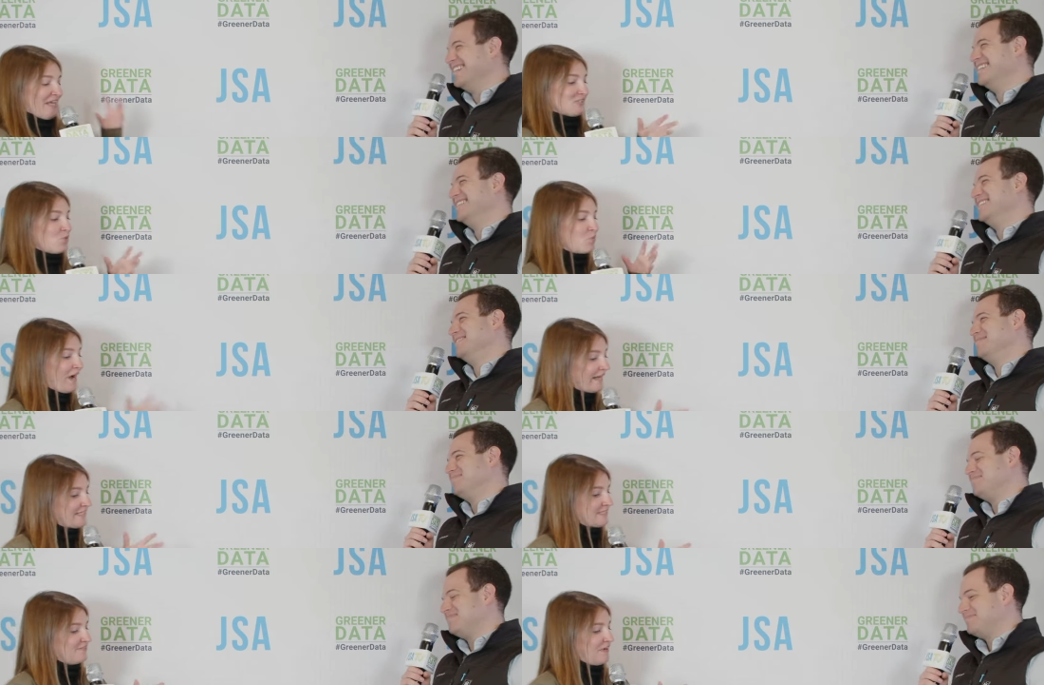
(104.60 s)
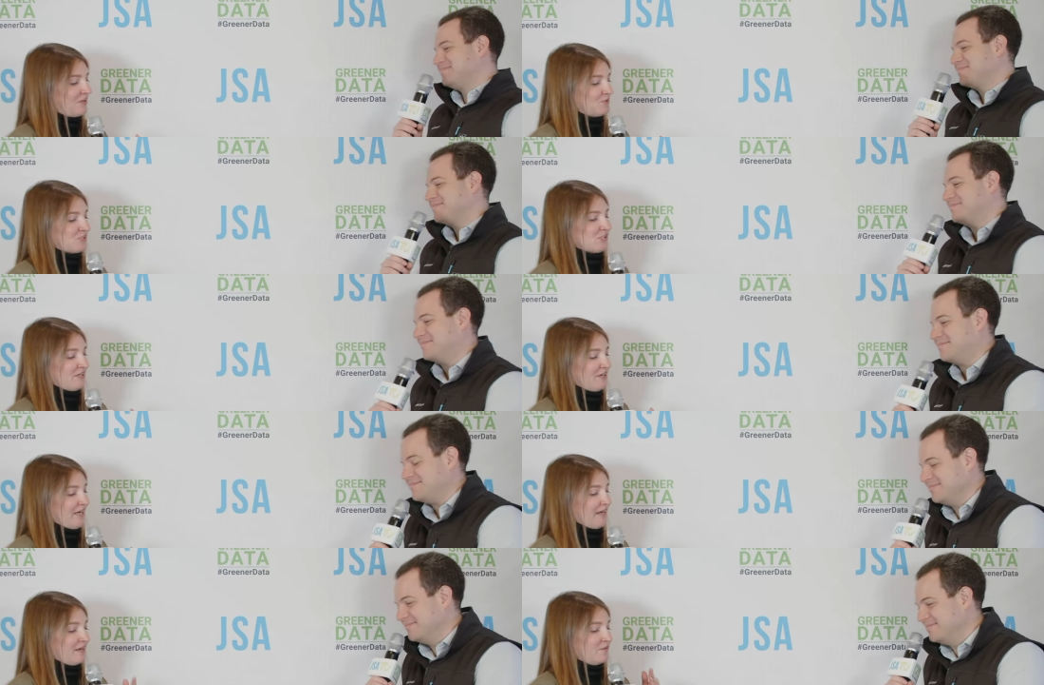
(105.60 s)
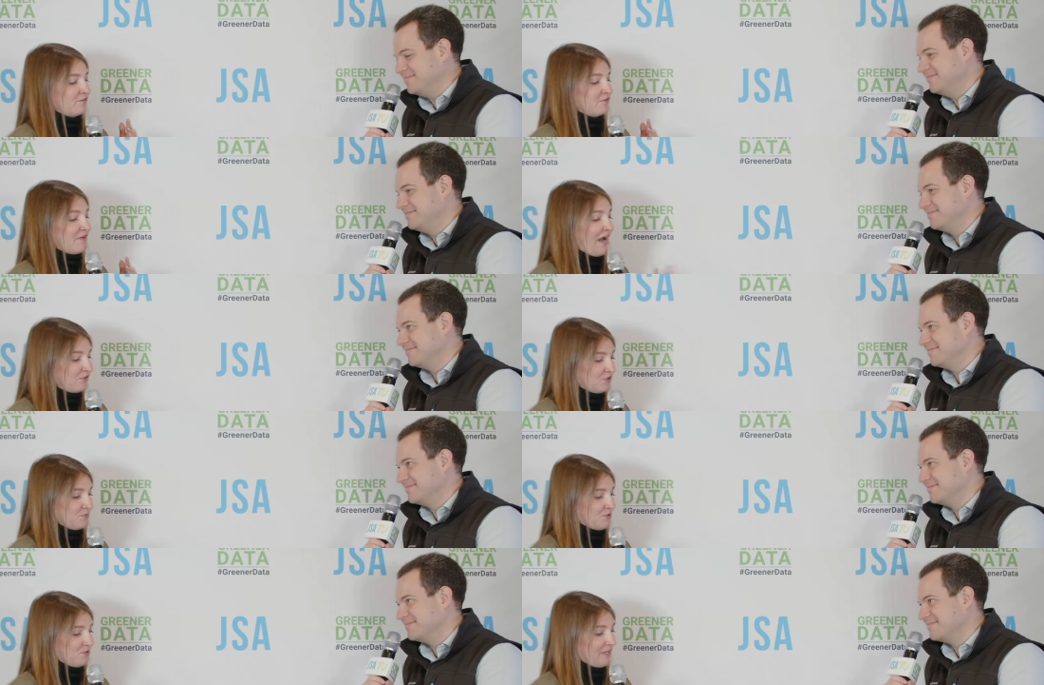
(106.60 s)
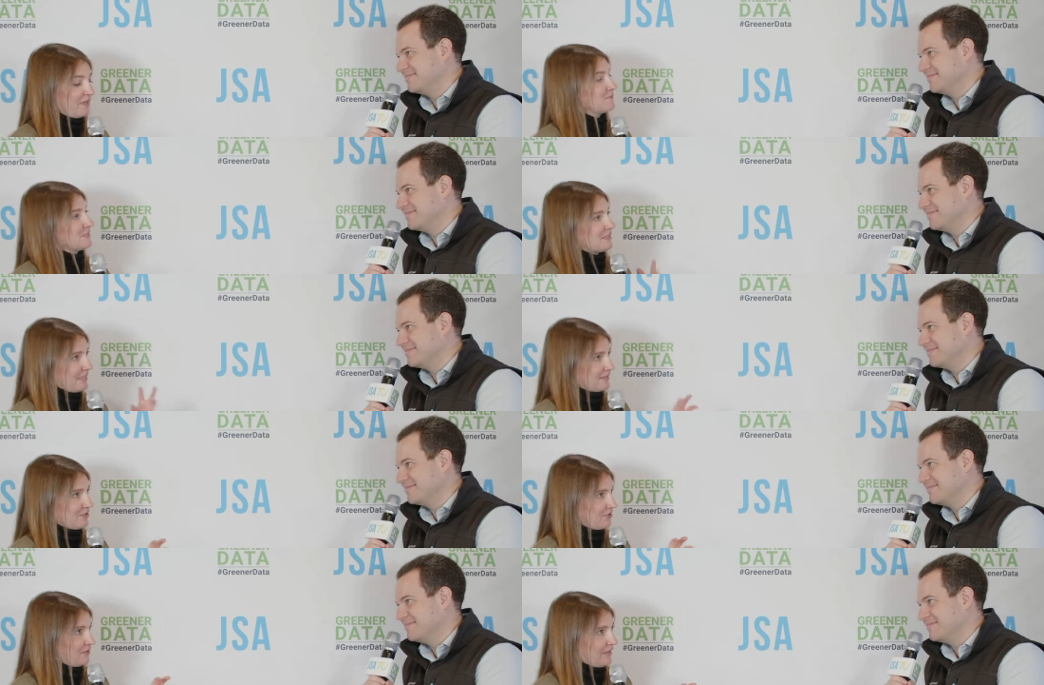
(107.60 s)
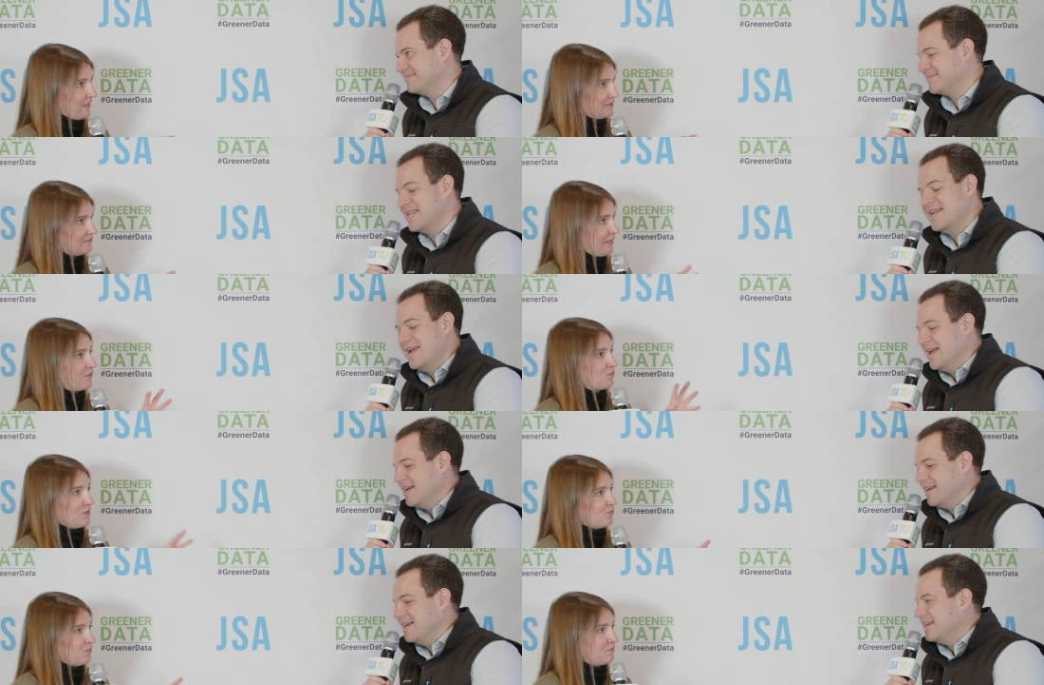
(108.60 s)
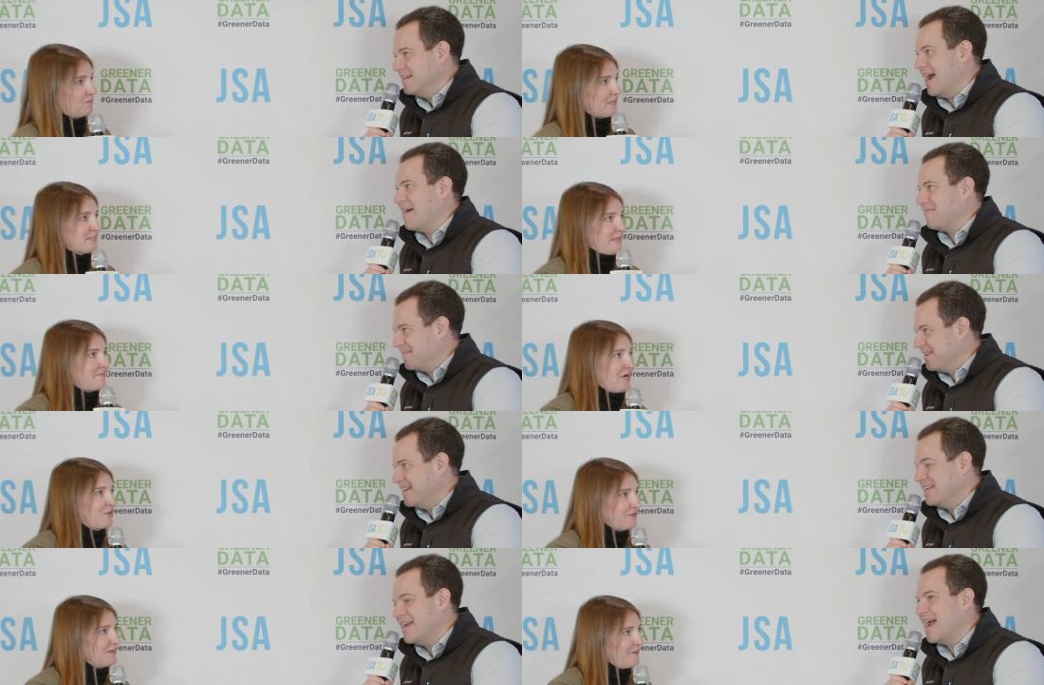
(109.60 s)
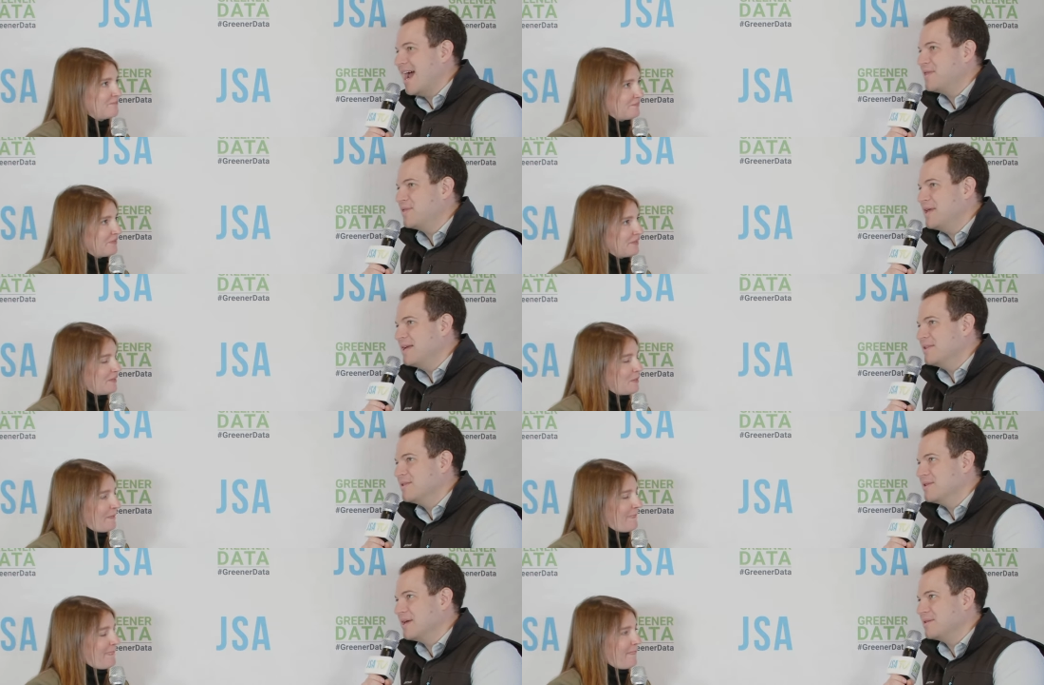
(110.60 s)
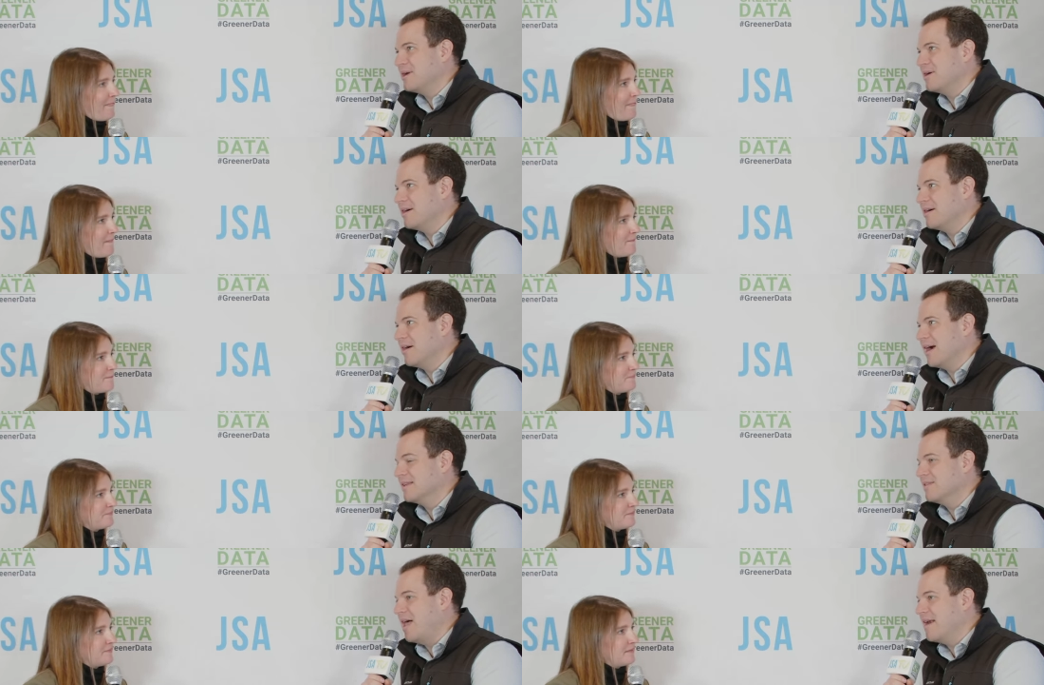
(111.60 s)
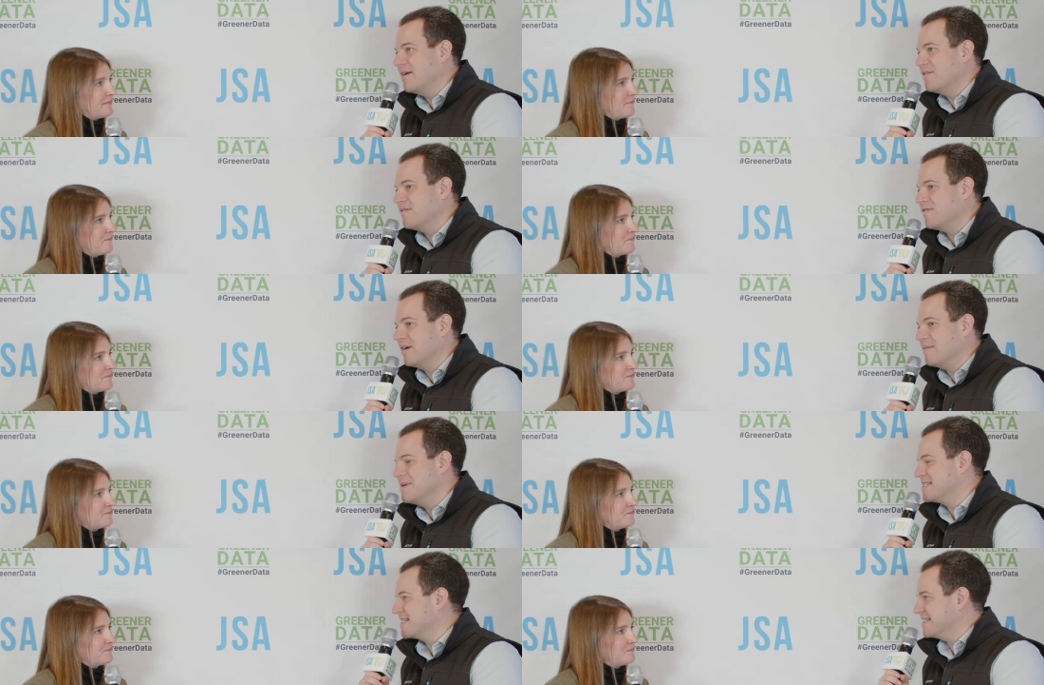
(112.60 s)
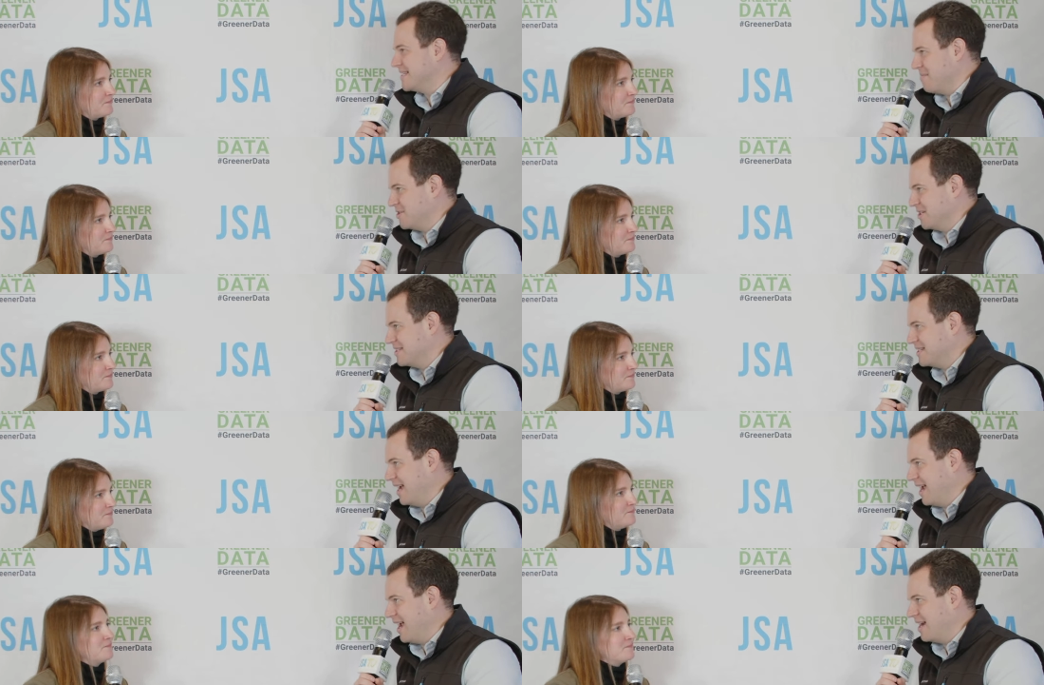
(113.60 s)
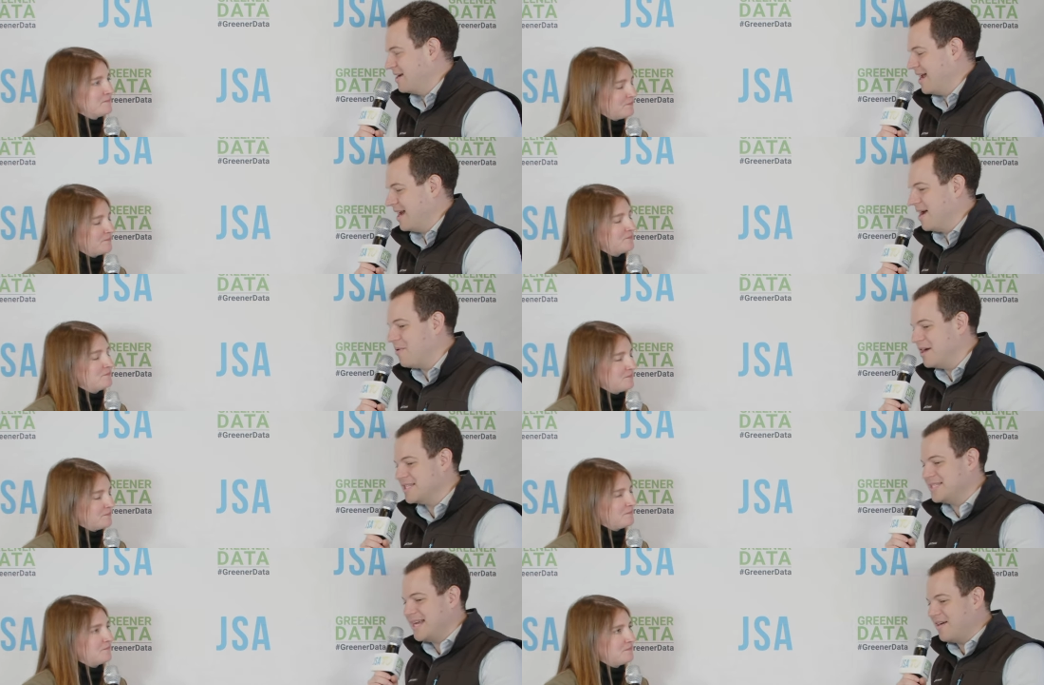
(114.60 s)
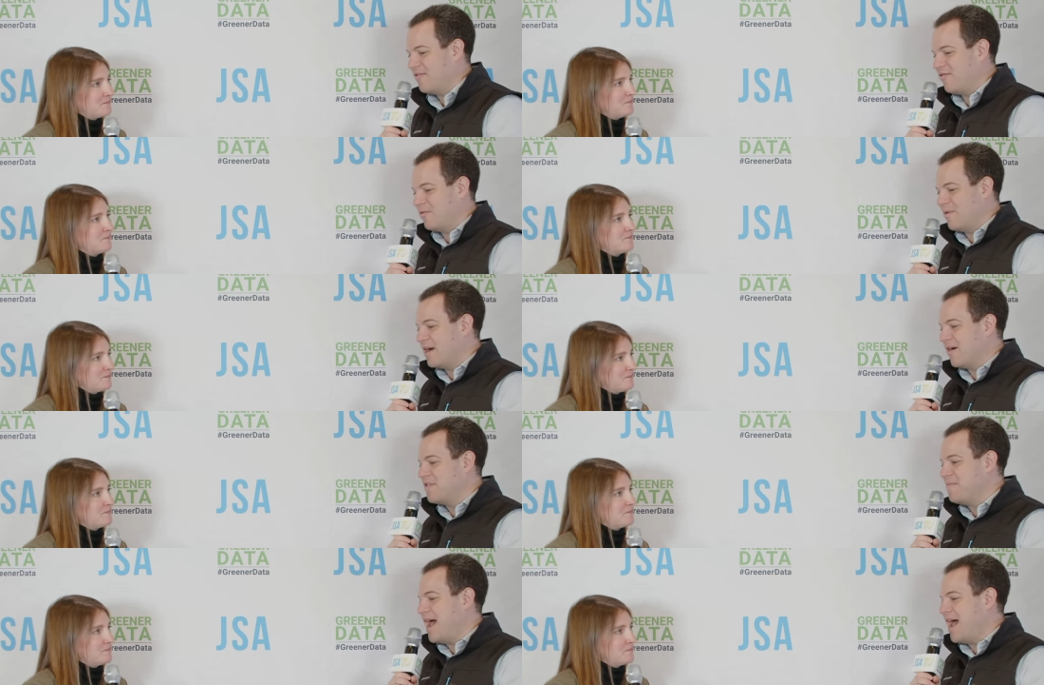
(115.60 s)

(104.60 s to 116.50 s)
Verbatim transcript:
Speaker 1: okay. So, why isn't value engineering valuable when it comes to data center lighting? Like, what's yeah. that value?
Speaker 2: Yeah, I think that there are a lot of misconceptions, mm-hmm. and and I want to state right off the